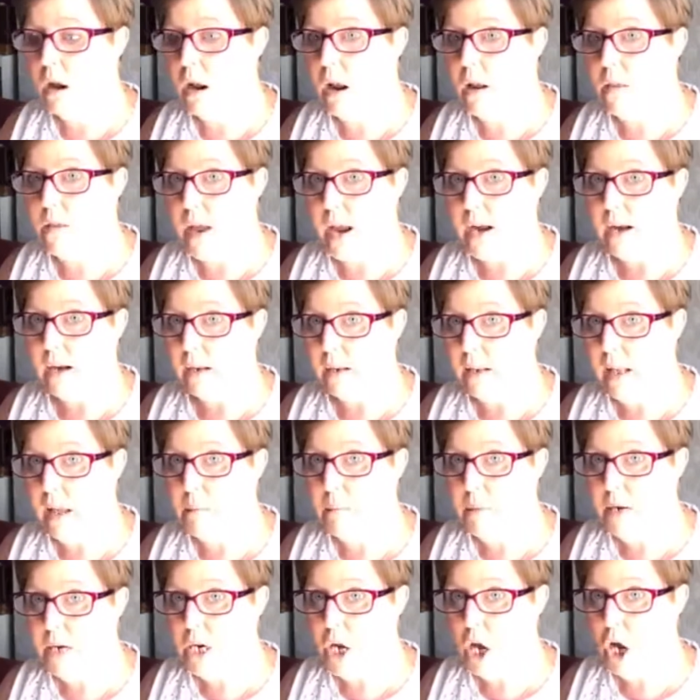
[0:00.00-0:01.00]
then let
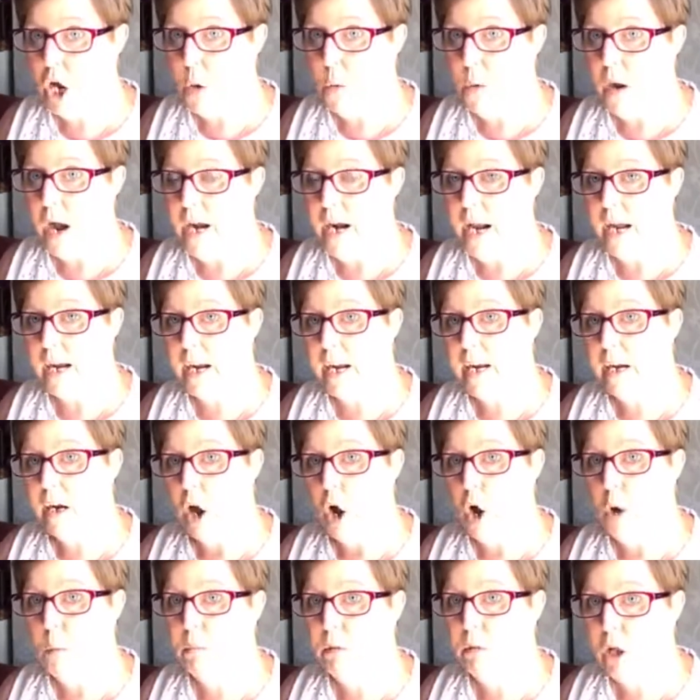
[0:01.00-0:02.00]
me know and I can
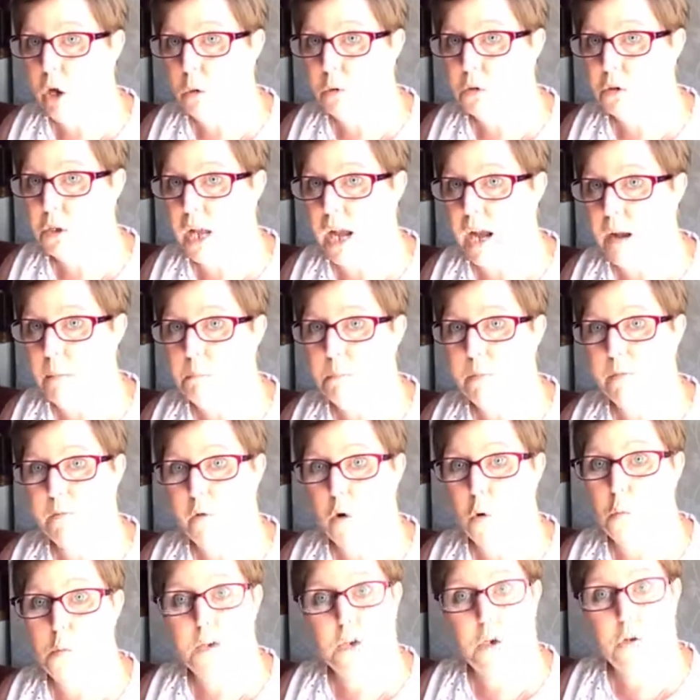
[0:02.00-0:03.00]
upload that before
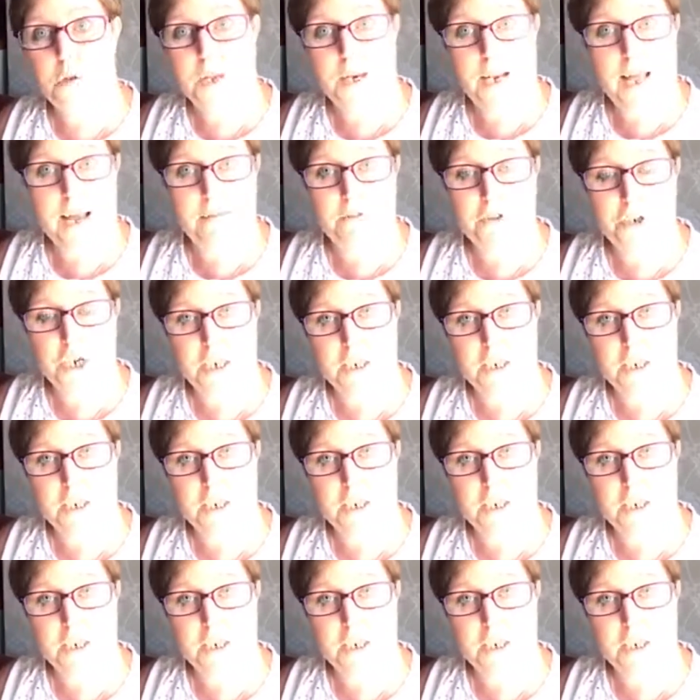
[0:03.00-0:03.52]
we do the live chat.